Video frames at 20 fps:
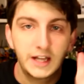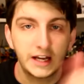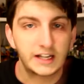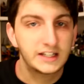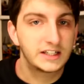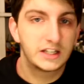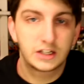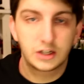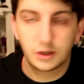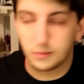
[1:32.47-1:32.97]

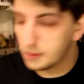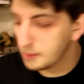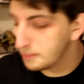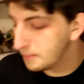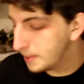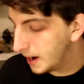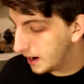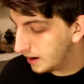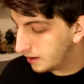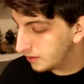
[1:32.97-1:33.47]
Next is a couple
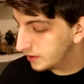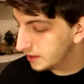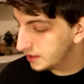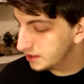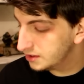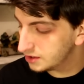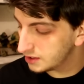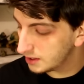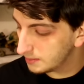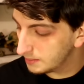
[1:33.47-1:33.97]
of Power
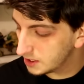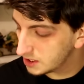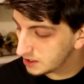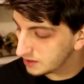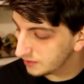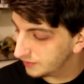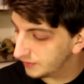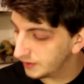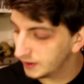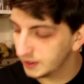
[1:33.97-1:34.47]
Rangers. I managed
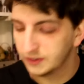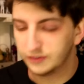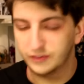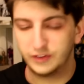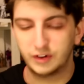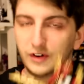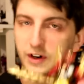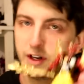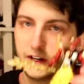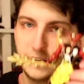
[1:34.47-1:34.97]
to find
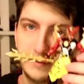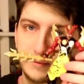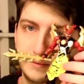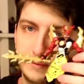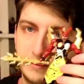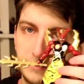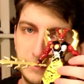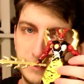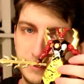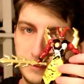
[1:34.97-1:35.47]
Fury.
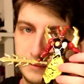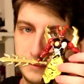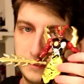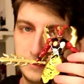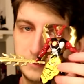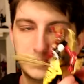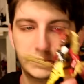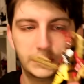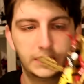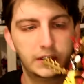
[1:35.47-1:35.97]

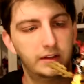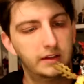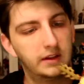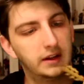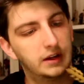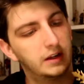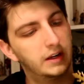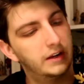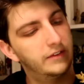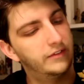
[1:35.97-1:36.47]
Didn't
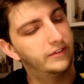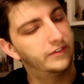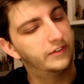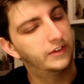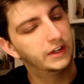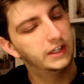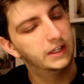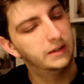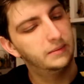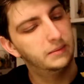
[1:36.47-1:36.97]
think I'd ever
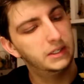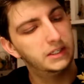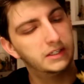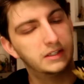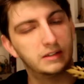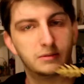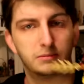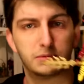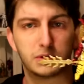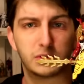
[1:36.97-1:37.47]
find him. He
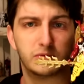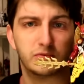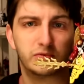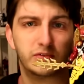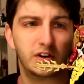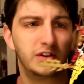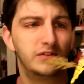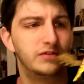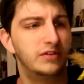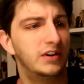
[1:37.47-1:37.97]
seemed to become
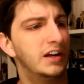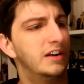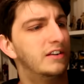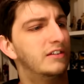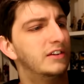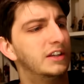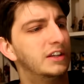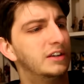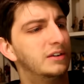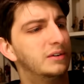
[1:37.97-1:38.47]
very
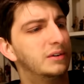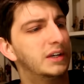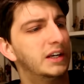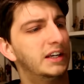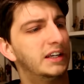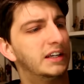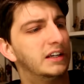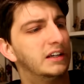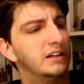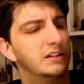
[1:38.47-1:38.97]
rare in the UK.
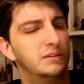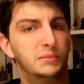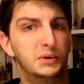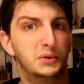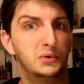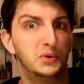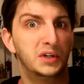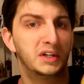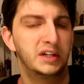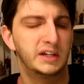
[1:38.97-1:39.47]
A
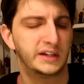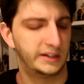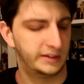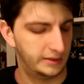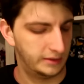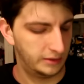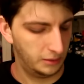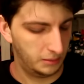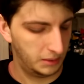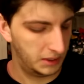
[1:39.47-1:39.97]
bit weird.
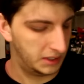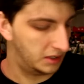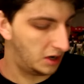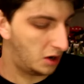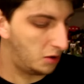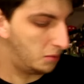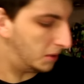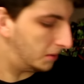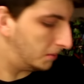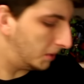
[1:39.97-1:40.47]
Normally
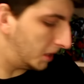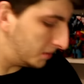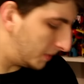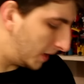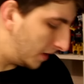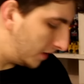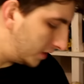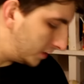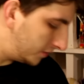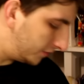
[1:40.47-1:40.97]
nobody buys
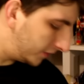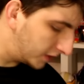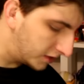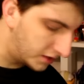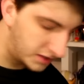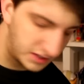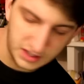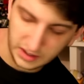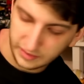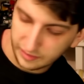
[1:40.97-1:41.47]
Power Ranger
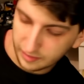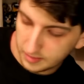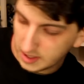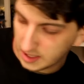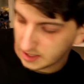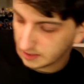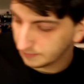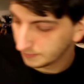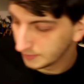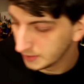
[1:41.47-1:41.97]
figures except for
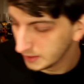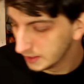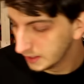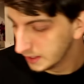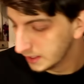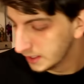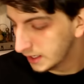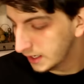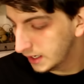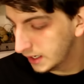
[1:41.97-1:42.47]
me.
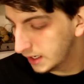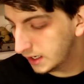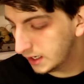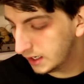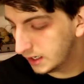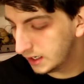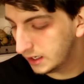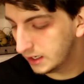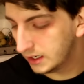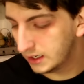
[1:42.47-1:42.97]

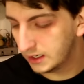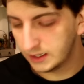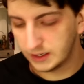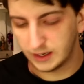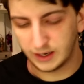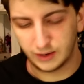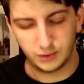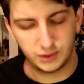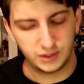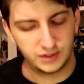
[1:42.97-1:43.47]

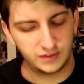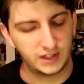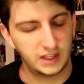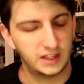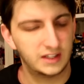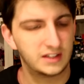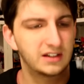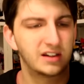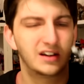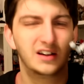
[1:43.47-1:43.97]
I always
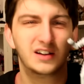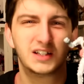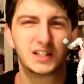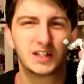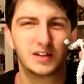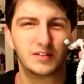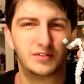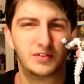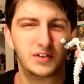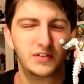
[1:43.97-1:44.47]
forget this guy. Is
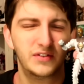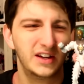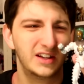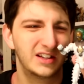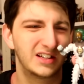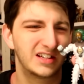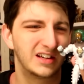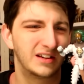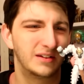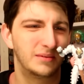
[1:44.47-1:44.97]
it a
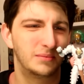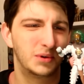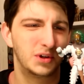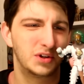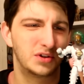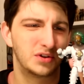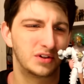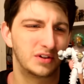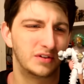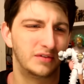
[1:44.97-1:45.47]
Vivix?
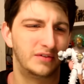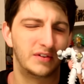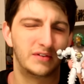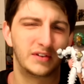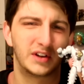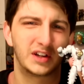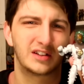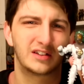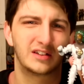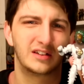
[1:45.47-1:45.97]
Pretty sure it's a
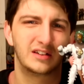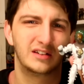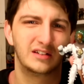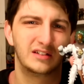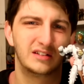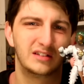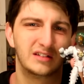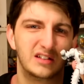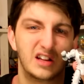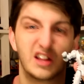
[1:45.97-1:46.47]
Vivix.
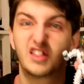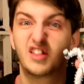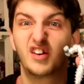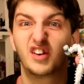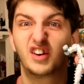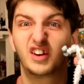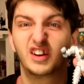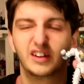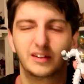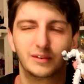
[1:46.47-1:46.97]

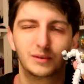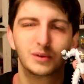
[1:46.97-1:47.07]
Thug.